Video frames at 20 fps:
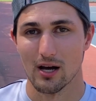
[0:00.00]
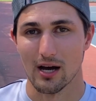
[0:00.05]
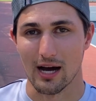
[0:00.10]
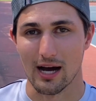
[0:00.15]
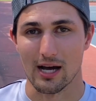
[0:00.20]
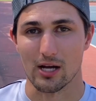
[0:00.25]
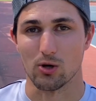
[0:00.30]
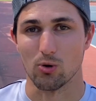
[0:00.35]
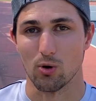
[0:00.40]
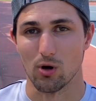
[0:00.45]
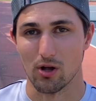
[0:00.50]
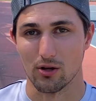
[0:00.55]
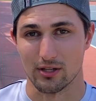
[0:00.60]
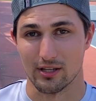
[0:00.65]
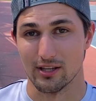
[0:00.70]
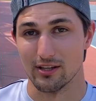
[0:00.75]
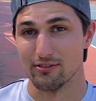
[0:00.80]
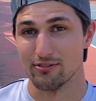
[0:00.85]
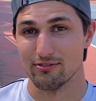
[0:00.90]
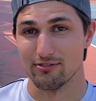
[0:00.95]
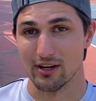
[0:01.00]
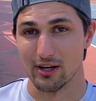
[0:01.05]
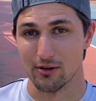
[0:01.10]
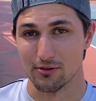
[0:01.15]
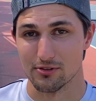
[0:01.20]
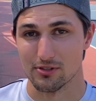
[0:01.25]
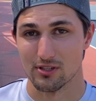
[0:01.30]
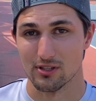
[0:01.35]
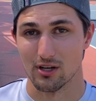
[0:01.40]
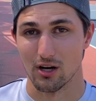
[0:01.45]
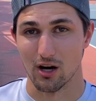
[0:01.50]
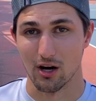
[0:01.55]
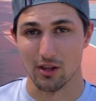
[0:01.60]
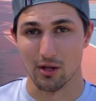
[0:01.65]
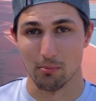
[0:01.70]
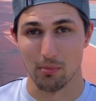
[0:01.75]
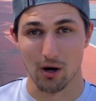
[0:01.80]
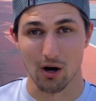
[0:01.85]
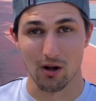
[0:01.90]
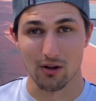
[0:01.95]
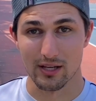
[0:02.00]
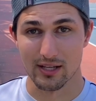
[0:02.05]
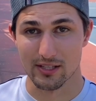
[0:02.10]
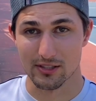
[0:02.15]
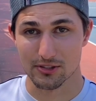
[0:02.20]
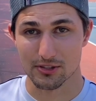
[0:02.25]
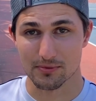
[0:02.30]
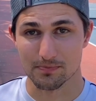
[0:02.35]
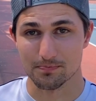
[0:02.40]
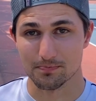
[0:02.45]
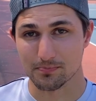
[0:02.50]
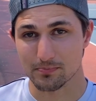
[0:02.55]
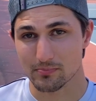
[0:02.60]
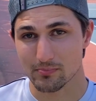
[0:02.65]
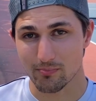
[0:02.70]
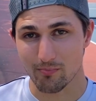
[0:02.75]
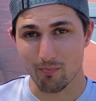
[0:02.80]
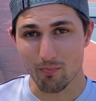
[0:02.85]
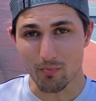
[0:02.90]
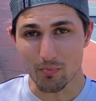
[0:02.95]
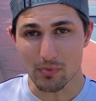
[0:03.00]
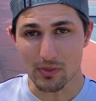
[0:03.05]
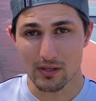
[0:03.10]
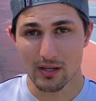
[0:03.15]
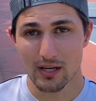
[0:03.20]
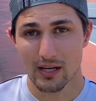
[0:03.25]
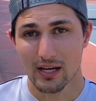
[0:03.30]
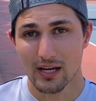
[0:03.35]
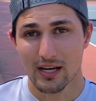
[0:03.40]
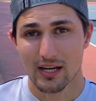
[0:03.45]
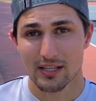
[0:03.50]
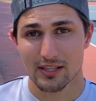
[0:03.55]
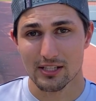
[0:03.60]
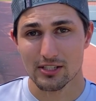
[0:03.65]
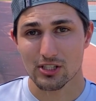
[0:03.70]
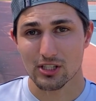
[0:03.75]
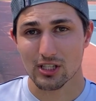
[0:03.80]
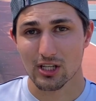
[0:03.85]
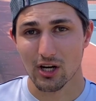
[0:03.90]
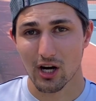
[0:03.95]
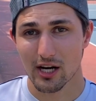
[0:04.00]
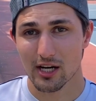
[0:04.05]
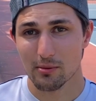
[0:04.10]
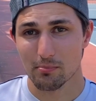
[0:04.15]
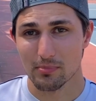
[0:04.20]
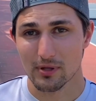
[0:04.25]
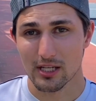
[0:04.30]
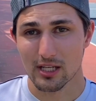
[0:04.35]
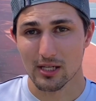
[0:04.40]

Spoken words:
high quality the felt on the ball is. These are gonna be